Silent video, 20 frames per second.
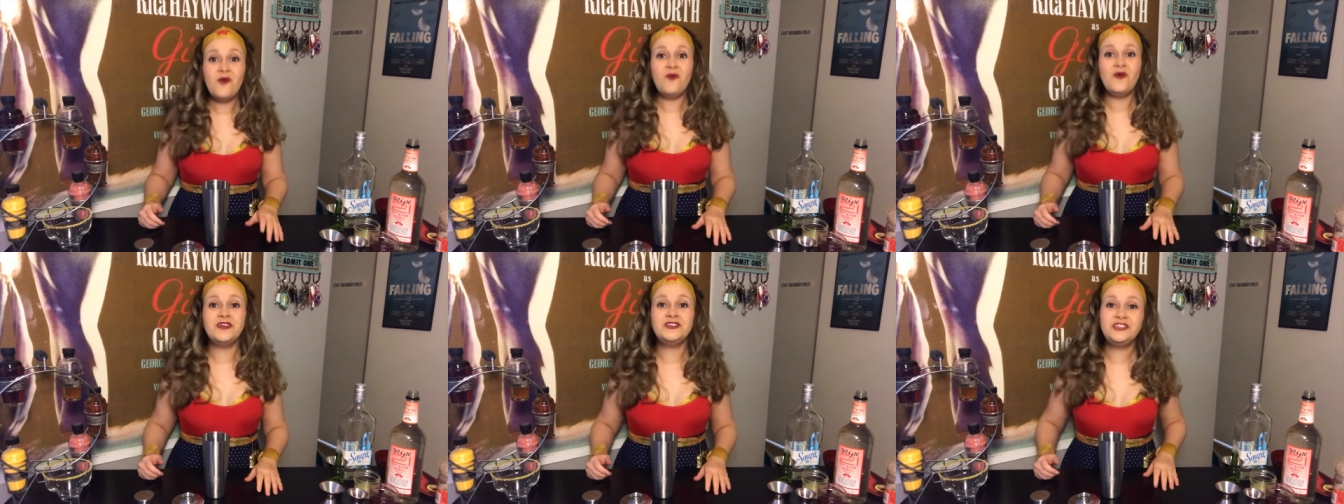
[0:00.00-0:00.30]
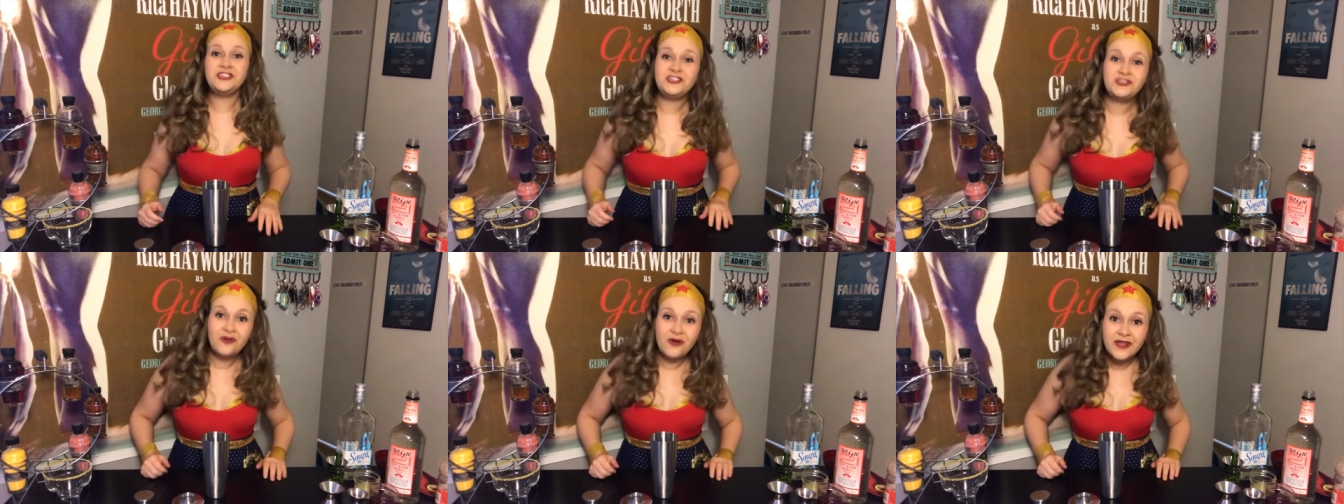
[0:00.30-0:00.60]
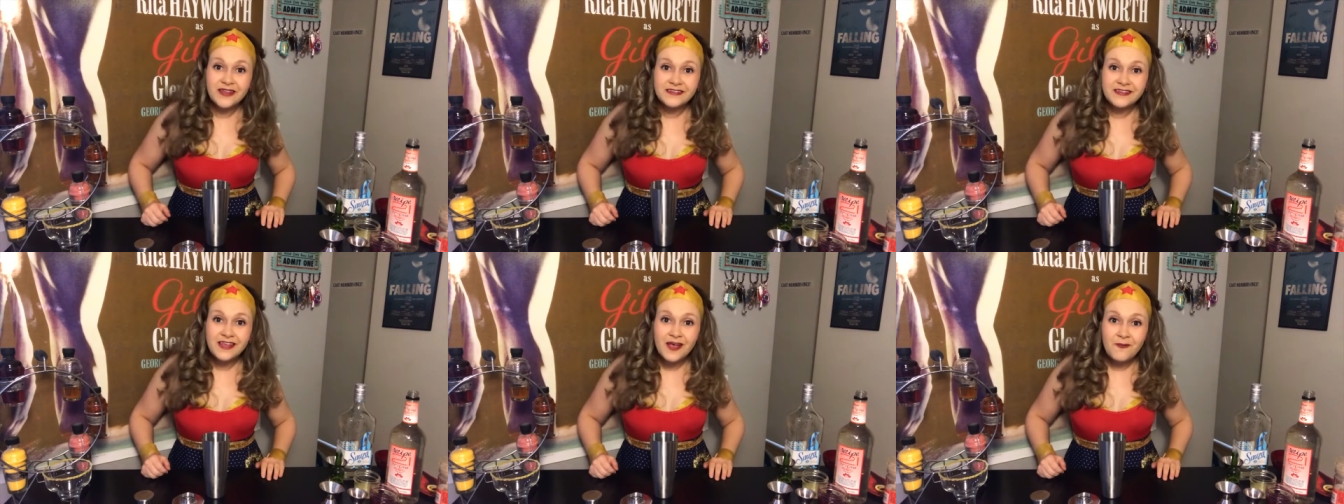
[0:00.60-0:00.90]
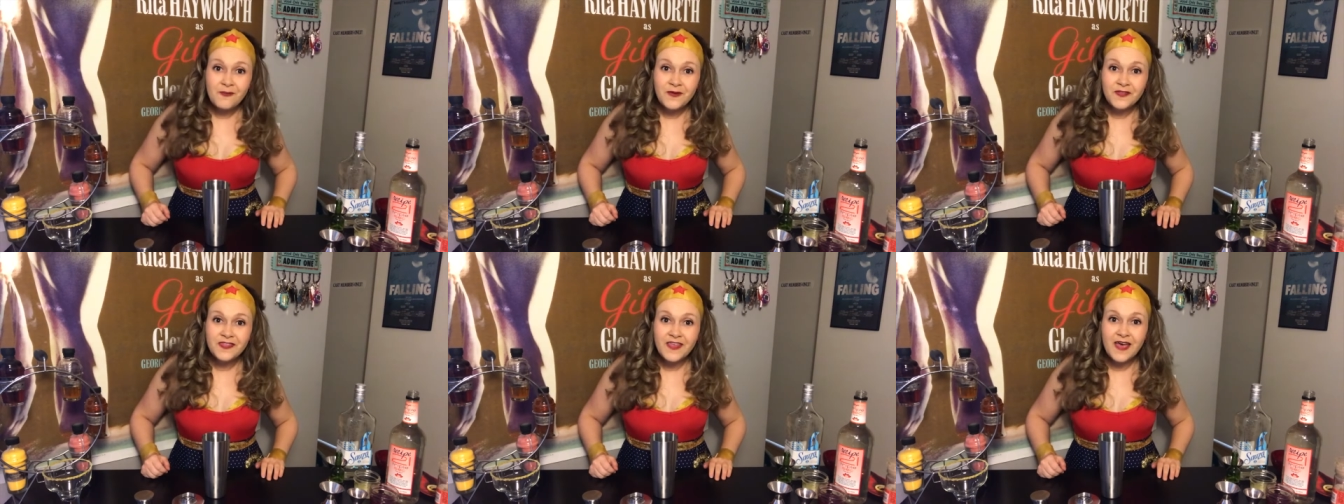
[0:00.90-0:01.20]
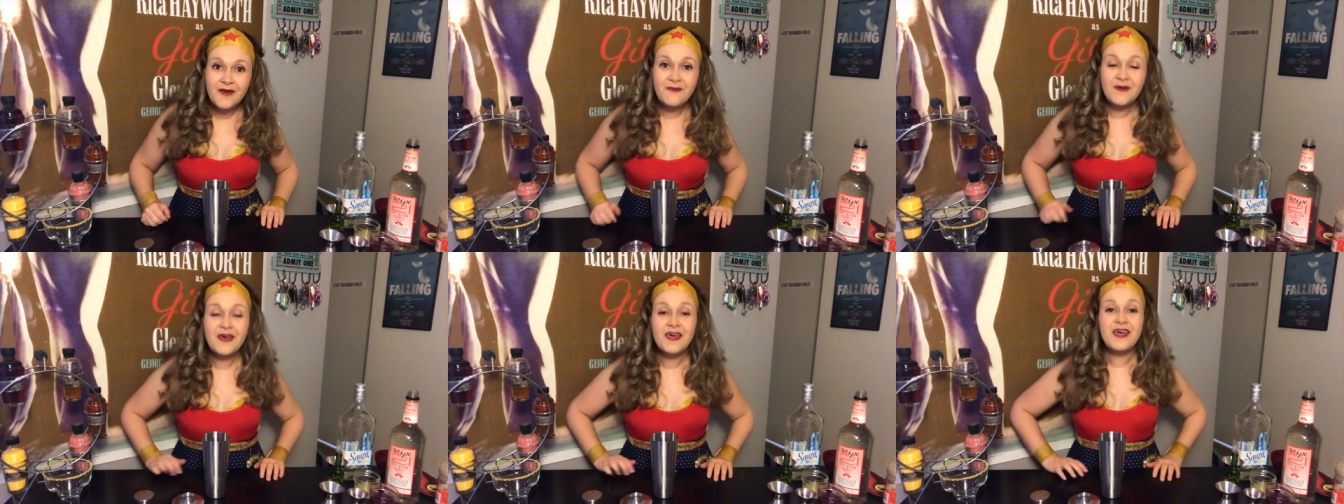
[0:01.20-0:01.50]
When she joins up with
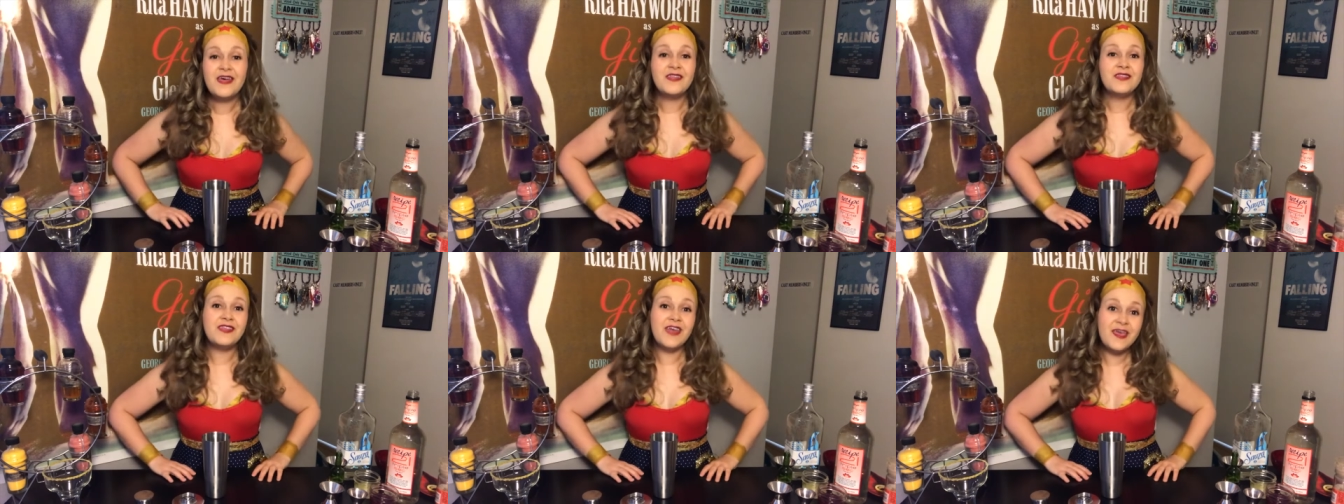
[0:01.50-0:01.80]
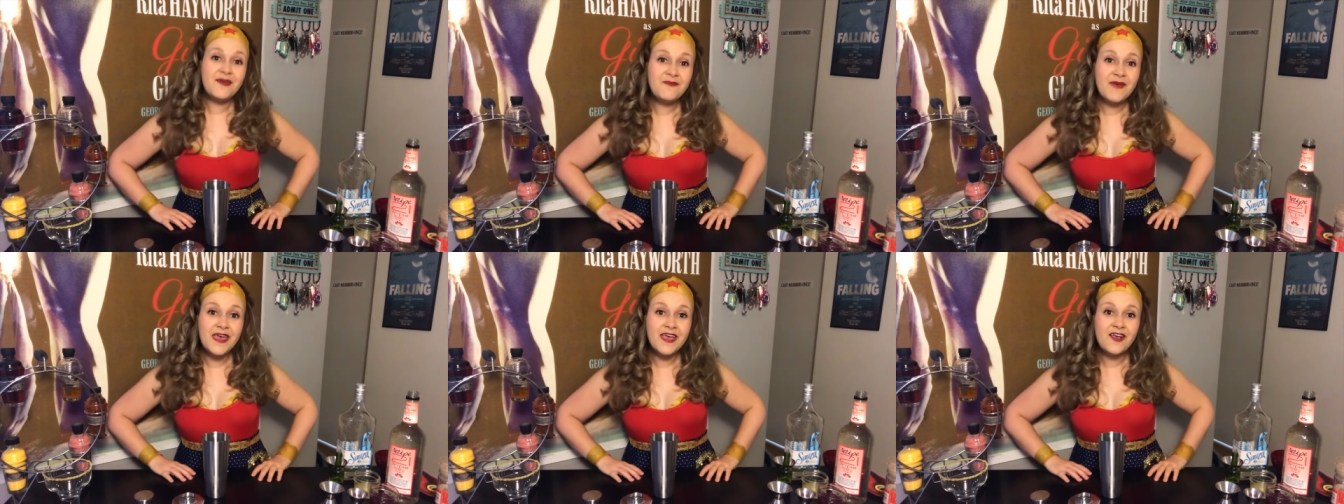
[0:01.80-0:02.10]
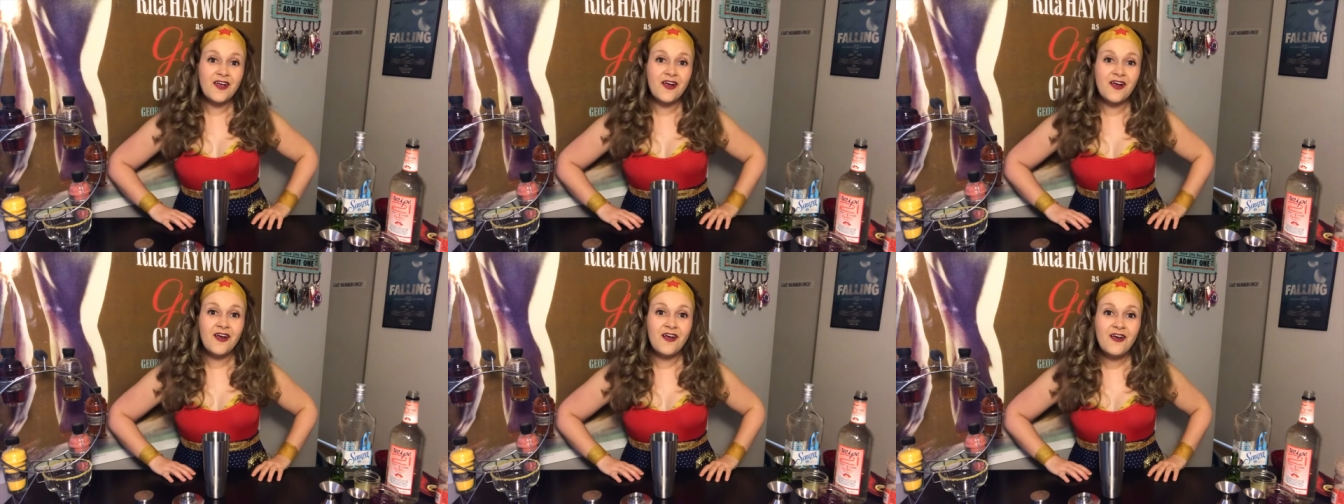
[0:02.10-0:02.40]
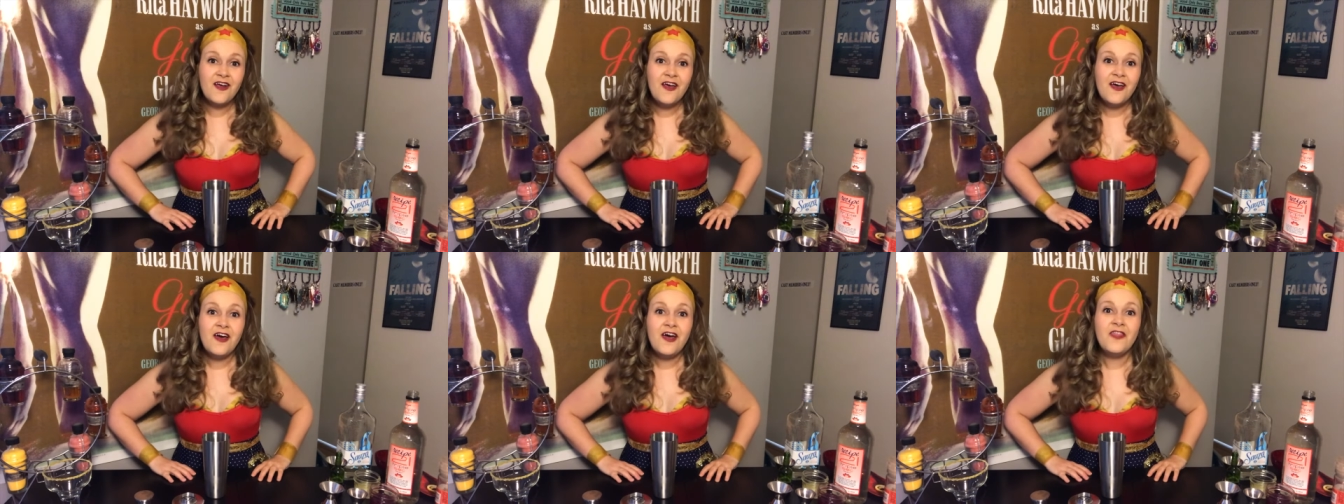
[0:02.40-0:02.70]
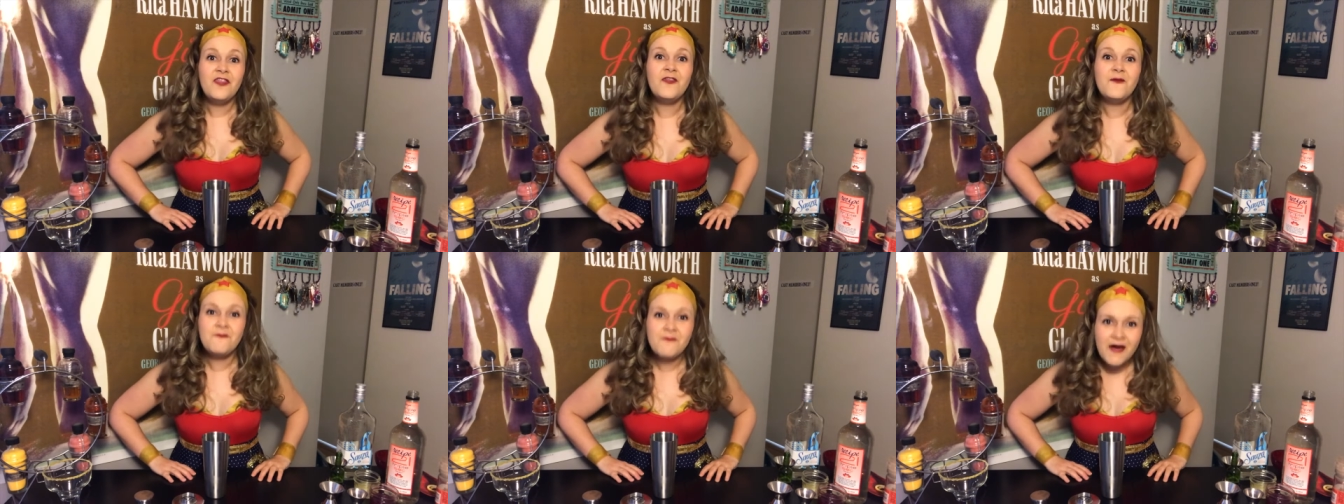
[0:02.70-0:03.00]
them, they make her
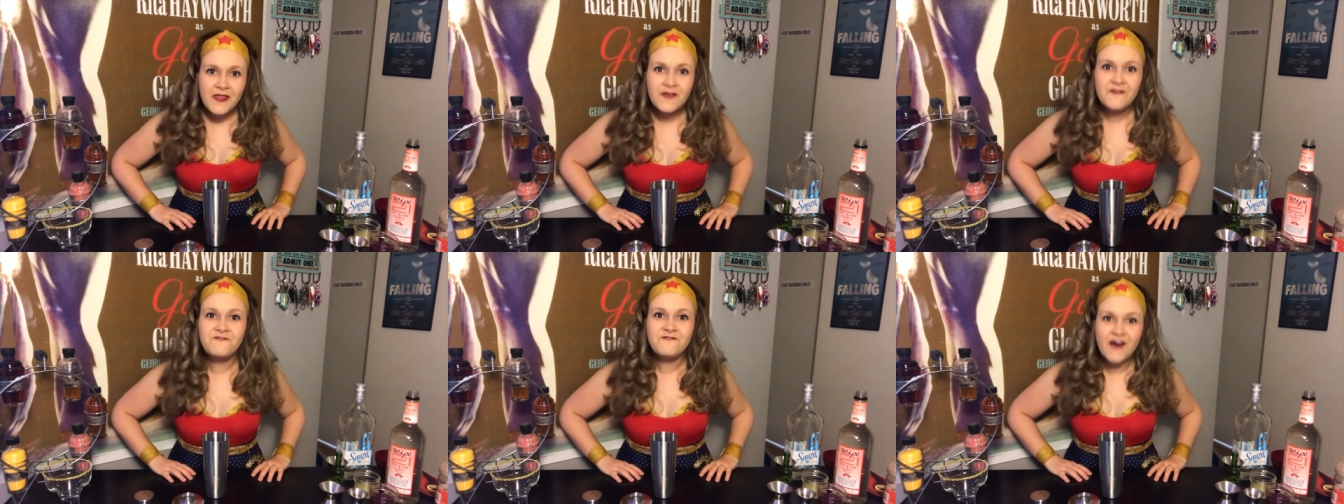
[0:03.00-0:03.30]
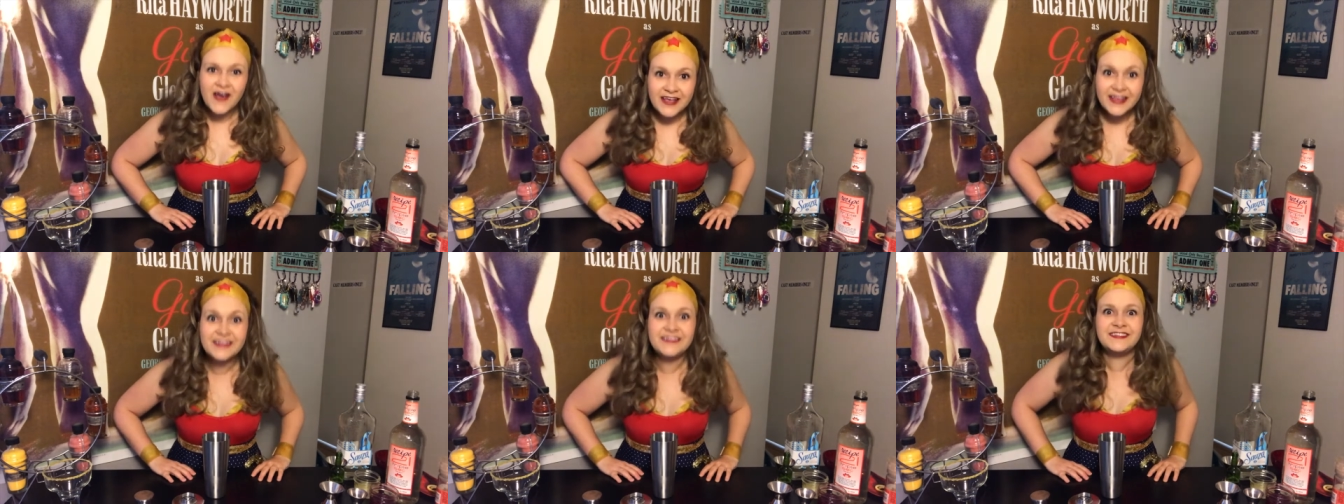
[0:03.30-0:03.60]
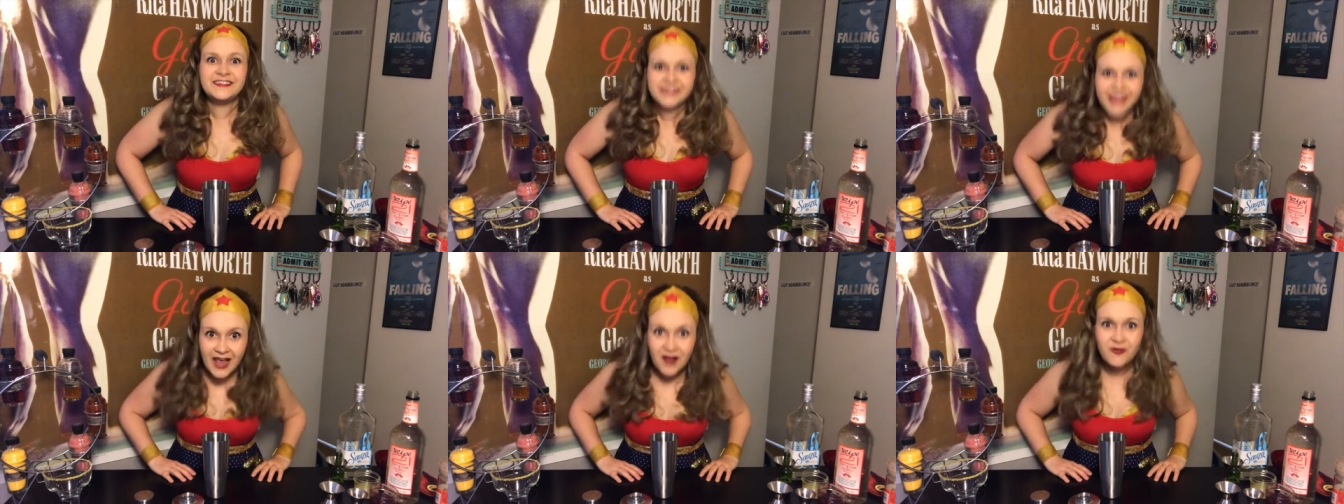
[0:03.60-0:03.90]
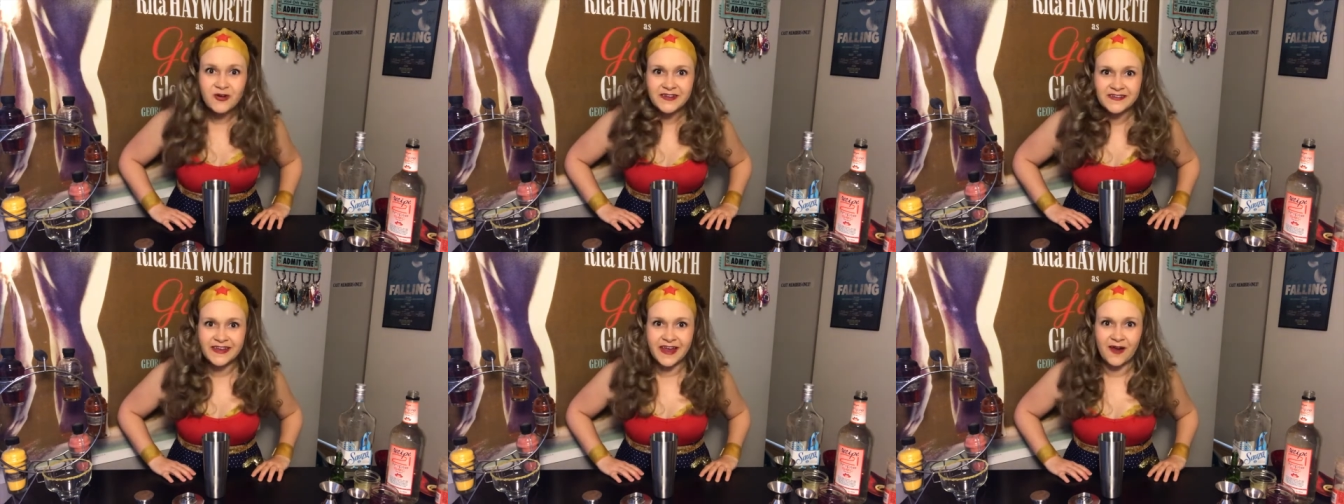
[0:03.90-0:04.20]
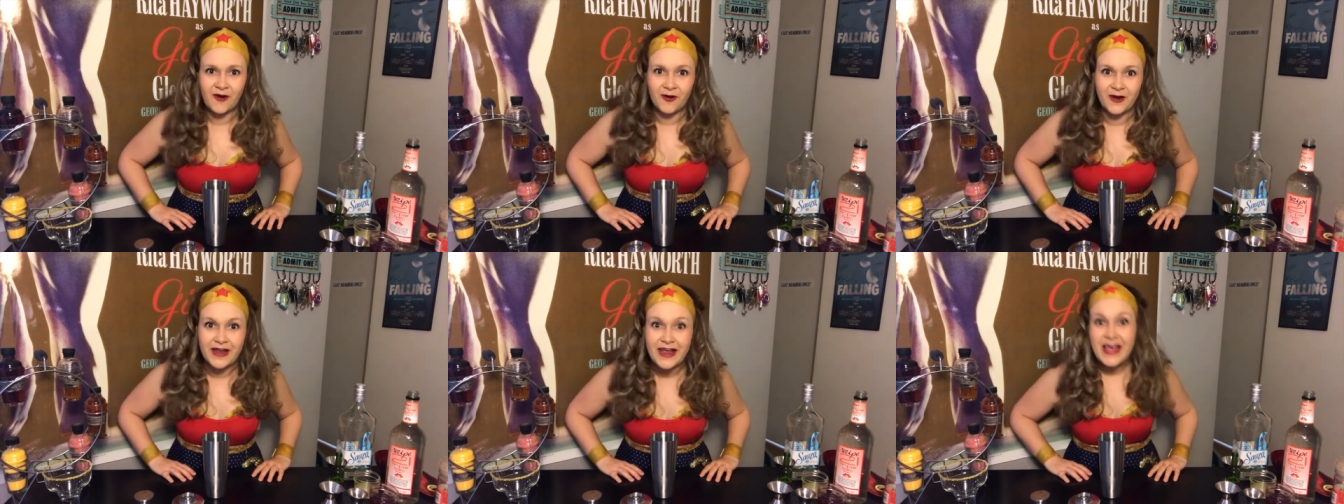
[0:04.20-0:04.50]
the motherfucking
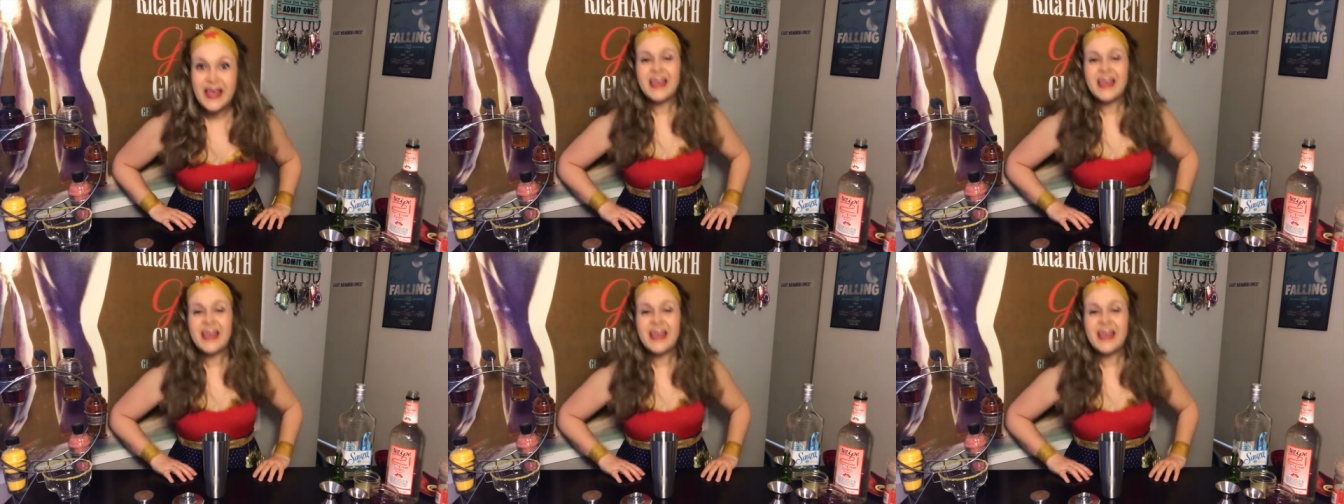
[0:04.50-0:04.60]
secretary,